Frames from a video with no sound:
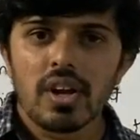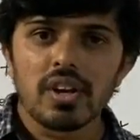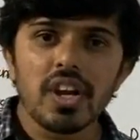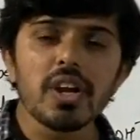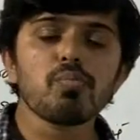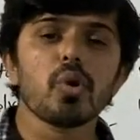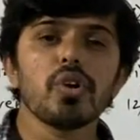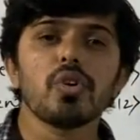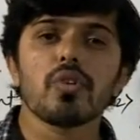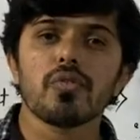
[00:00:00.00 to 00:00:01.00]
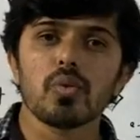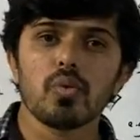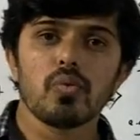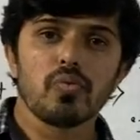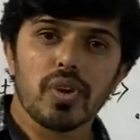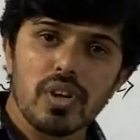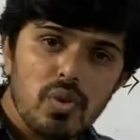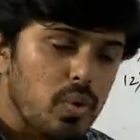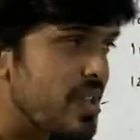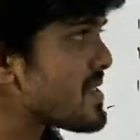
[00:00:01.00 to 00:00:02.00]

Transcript: Neat point of view, in today's